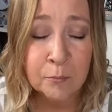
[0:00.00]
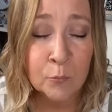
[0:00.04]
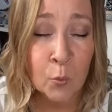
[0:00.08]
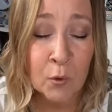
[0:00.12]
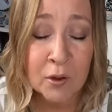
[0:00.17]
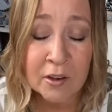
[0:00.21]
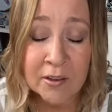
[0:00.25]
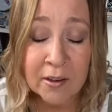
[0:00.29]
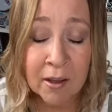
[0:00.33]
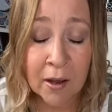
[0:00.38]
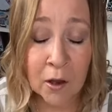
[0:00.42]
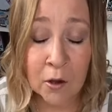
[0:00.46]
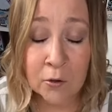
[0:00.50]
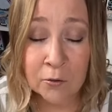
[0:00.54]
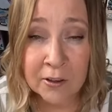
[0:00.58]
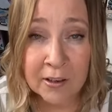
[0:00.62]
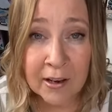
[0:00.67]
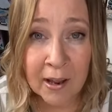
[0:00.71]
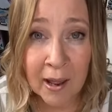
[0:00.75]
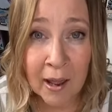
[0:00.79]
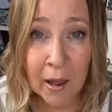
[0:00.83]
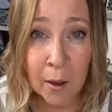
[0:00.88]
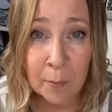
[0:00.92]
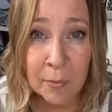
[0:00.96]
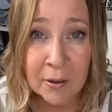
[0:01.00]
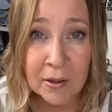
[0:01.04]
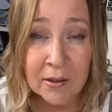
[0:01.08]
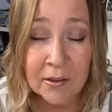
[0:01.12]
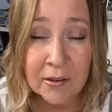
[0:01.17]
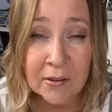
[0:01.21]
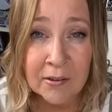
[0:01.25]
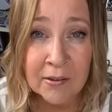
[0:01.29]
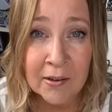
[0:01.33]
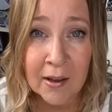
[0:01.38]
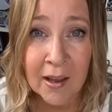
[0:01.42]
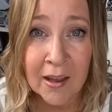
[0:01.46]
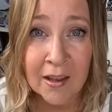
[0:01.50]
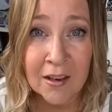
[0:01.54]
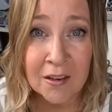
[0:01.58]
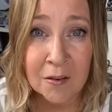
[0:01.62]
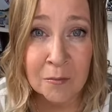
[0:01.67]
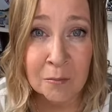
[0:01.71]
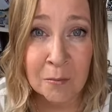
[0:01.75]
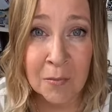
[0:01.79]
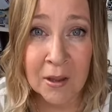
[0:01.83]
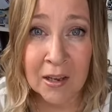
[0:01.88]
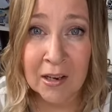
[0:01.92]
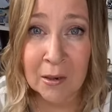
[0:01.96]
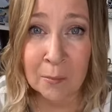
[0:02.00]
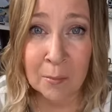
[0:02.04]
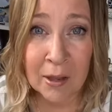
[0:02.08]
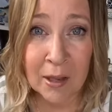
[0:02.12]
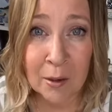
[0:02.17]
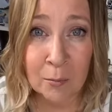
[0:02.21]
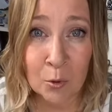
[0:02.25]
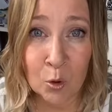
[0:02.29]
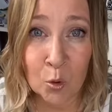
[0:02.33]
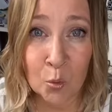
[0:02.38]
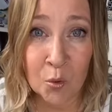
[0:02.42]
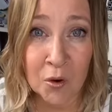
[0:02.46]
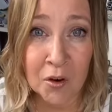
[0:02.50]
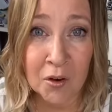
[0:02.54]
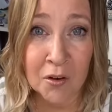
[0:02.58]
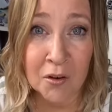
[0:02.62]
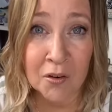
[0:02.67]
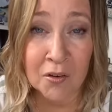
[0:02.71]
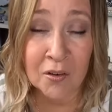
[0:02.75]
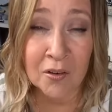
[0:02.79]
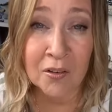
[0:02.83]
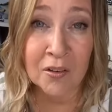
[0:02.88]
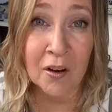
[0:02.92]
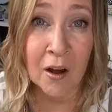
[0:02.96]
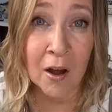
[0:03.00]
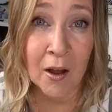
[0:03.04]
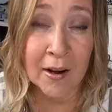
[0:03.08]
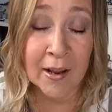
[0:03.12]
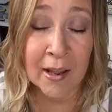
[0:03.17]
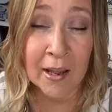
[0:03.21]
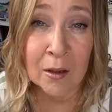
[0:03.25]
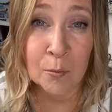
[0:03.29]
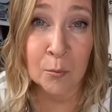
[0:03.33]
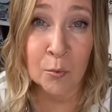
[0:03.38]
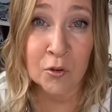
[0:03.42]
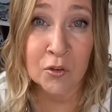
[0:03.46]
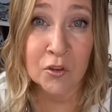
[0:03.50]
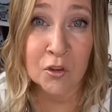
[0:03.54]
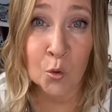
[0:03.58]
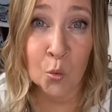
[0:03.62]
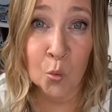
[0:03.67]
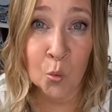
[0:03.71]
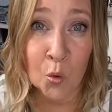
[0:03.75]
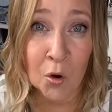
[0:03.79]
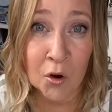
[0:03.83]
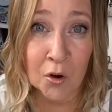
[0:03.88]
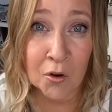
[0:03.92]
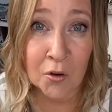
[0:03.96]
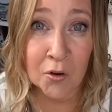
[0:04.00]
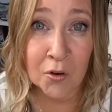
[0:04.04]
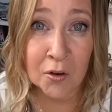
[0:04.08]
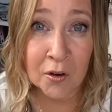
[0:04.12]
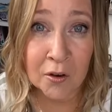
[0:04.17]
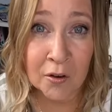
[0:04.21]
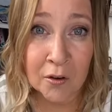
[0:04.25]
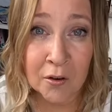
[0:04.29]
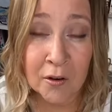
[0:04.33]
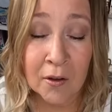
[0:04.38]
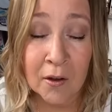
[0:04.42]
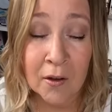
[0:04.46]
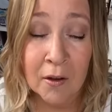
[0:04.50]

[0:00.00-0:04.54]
When COVID happened and many people were not able to work,